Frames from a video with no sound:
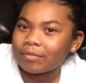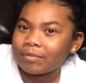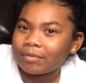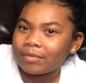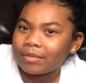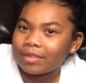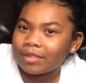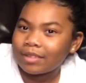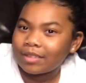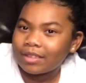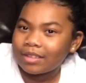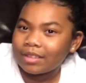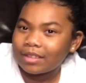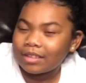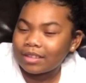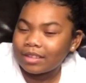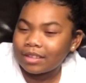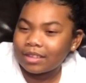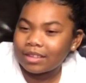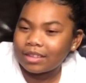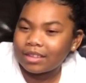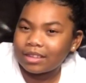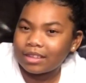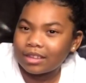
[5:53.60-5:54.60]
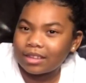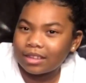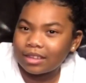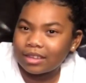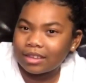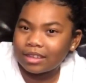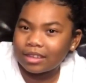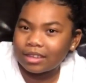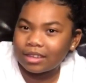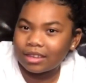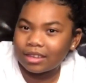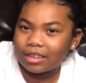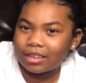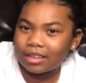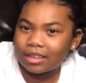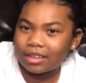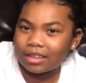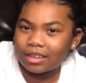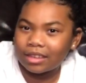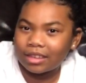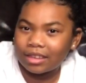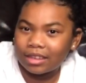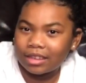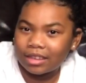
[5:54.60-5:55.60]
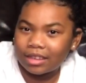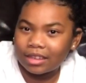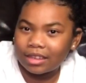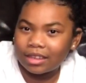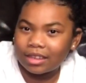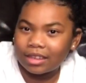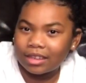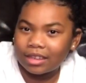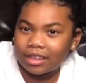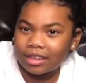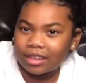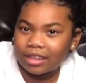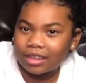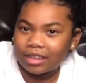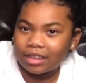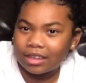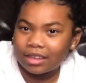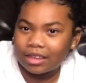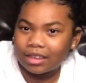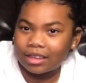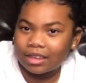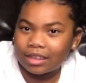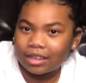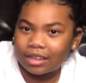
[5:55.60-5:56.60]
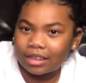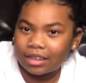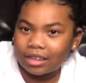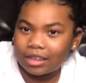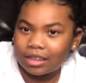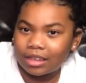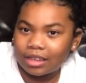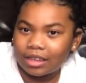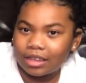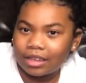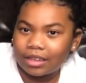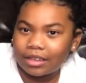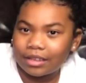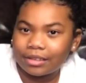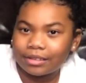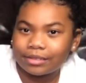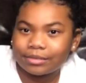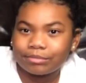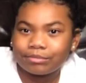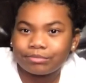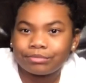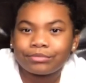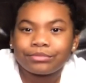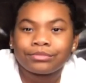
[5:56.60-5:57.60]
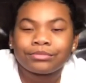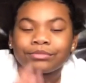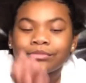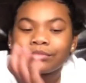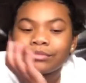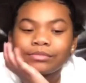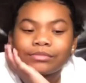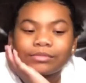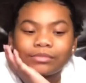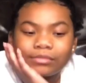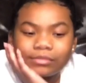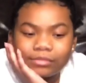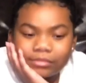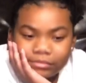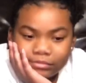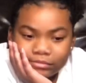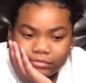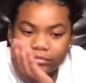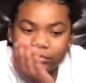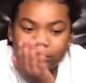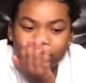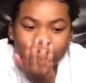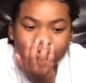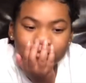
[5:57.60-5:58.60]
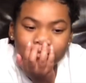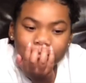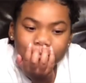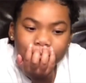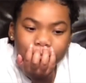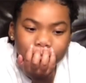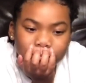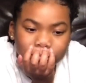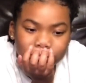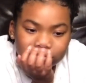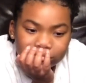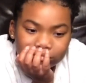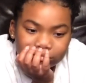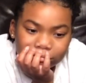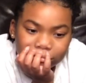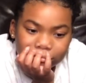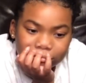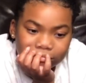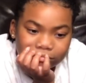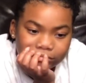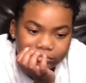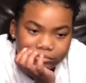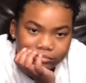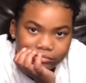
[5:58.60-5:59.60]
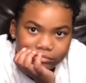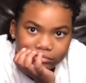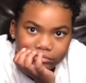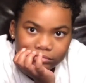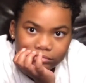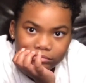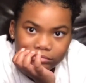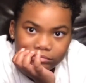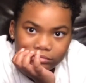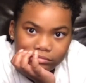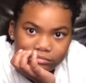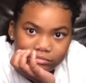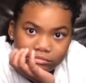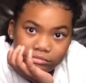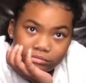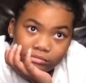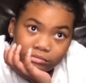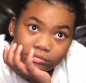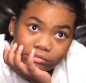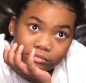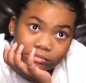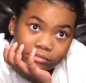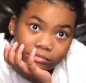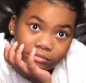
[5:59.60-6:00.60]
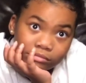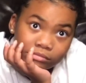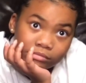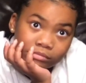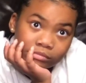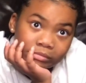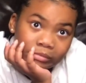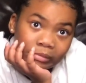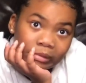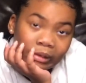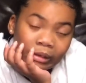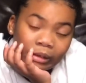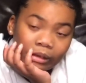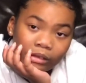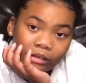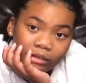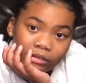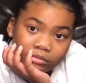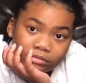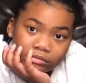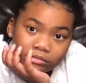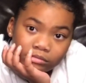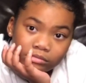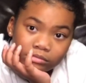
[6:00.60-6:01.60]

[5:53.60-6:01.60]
[no speech]